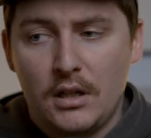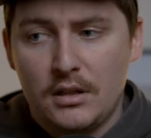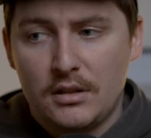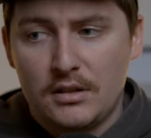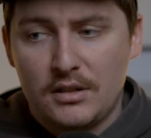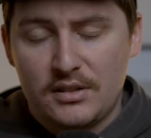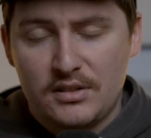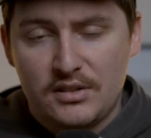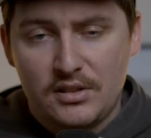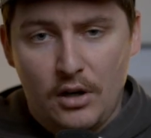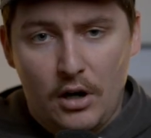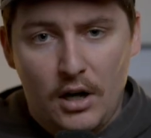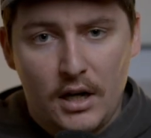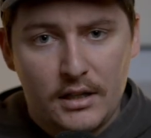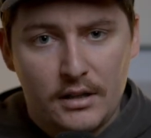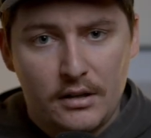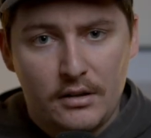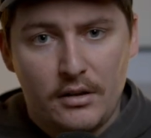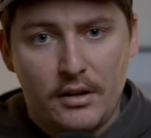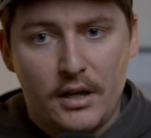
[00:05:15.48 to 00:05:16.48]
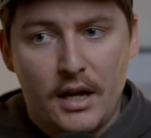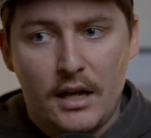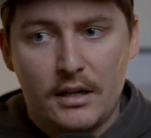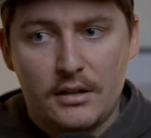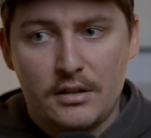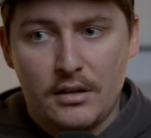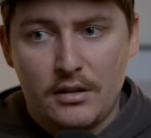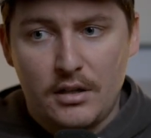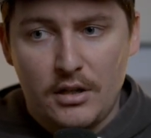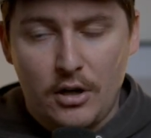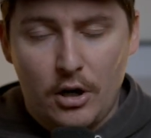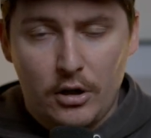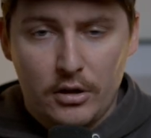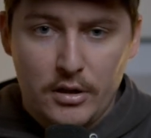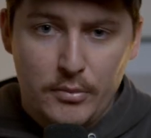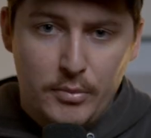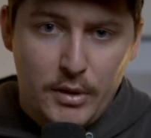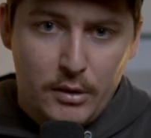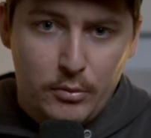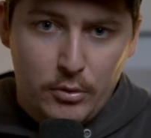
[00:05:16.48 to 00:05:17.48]
decided that the
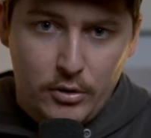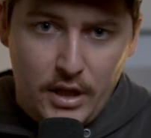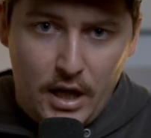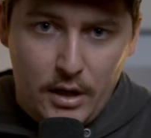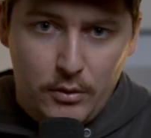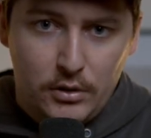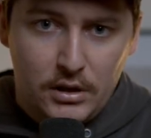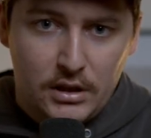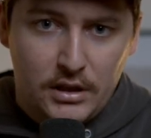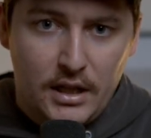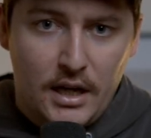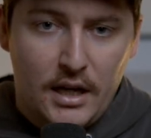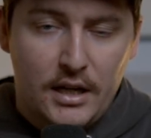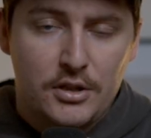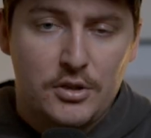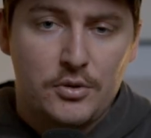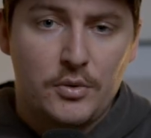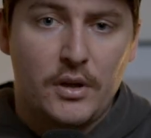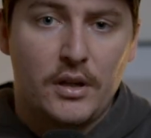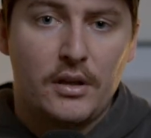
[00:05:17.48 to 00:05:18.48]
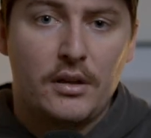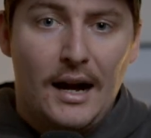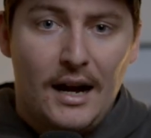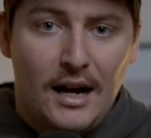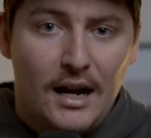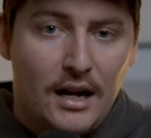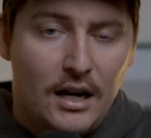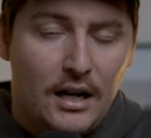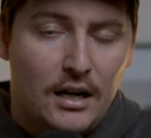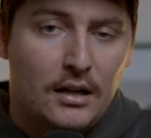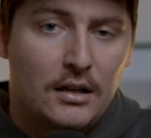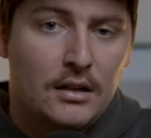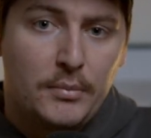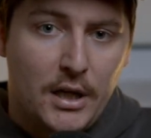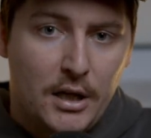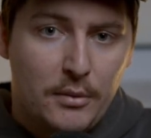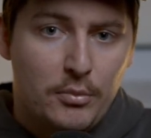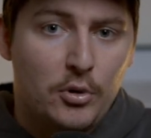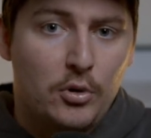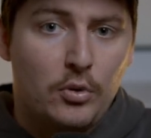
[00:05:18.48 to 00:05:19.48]
only people they will engage with are
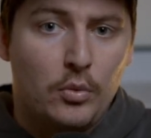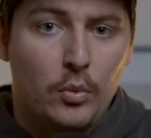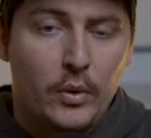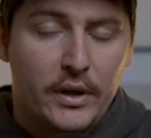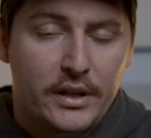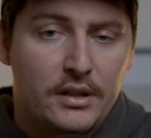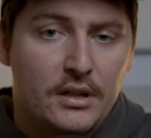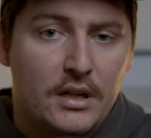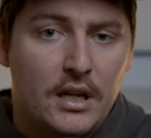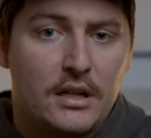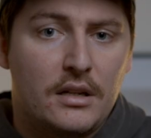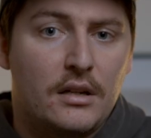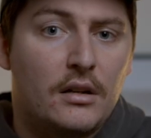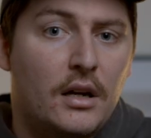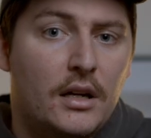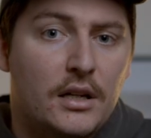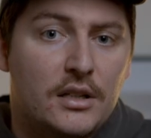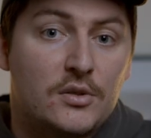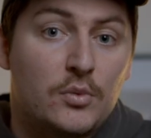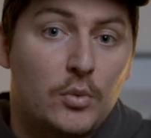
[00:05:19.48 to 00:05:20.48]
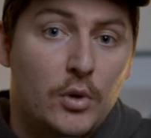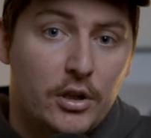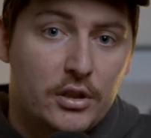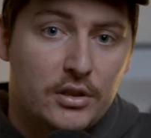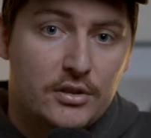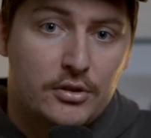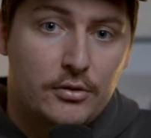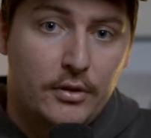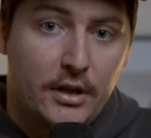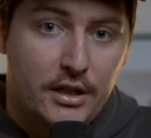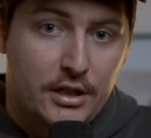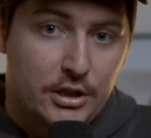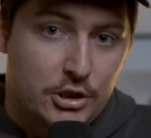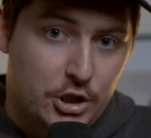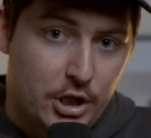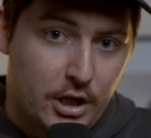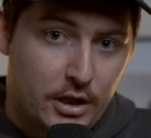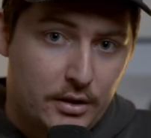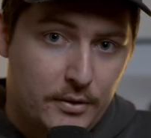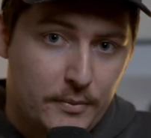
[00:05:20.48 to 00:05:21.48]
people with an NDIS worker screening
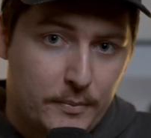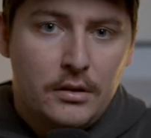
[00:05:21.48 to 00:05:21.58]
check.